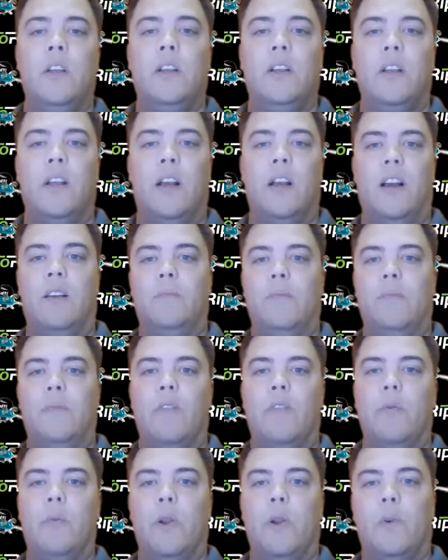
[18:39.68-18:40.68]

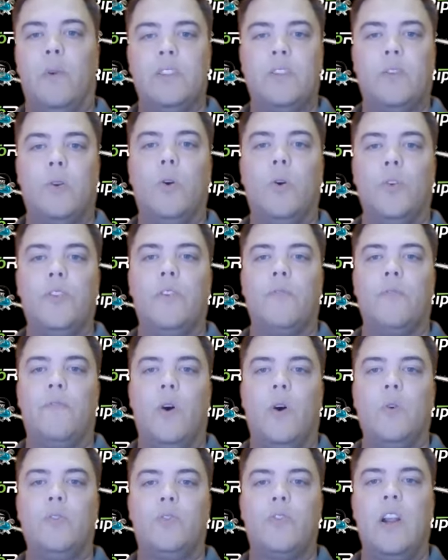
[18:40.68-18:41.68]
Everybody wants to hold their
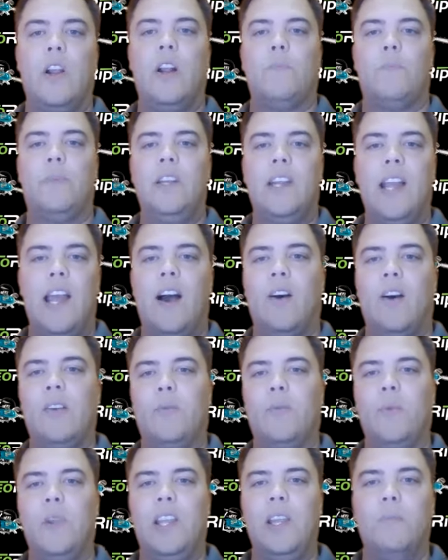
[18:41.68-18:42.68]
phone straight up and down,
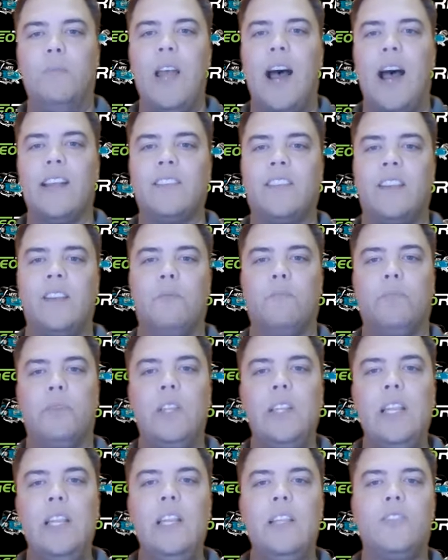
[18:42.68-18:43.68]
and we keep asking them,
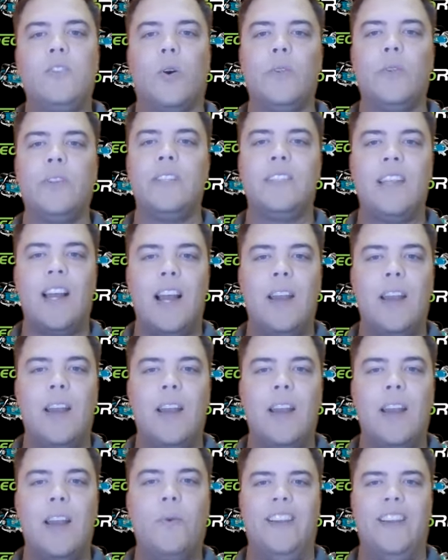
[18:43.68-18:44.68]
please hold it
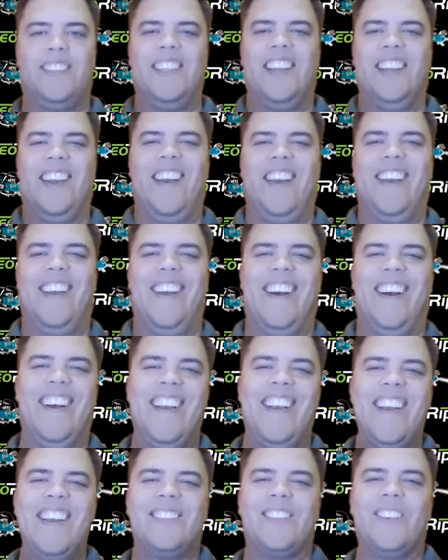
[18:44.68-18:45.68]
sideways
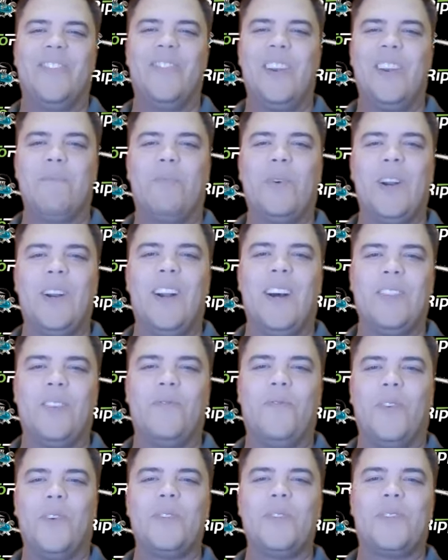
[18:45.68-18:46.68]
so we can put it on the
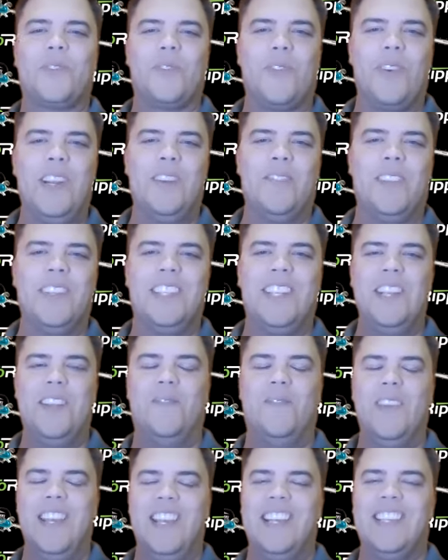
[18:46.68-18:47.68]
full screen of the
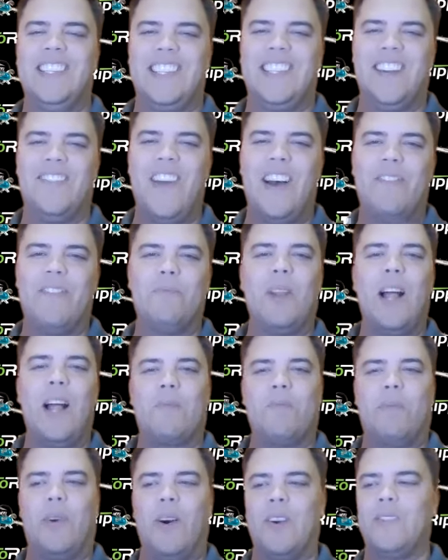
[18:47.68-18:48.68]
TV instead of having
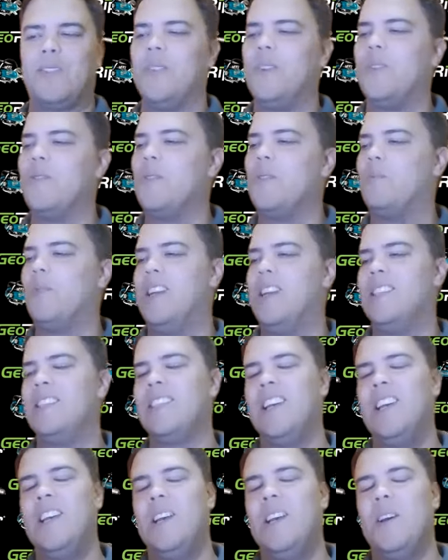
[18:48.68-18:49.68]
black bars all over the place.
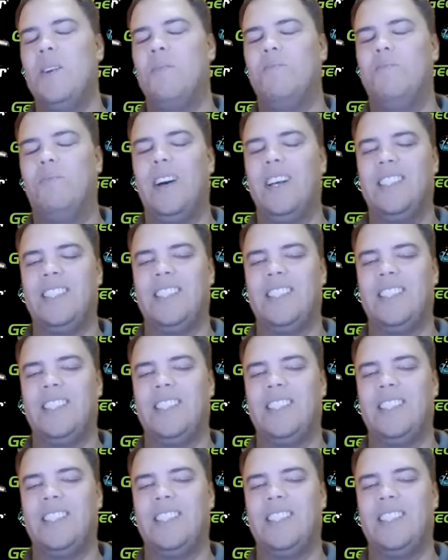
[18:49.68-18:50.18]
But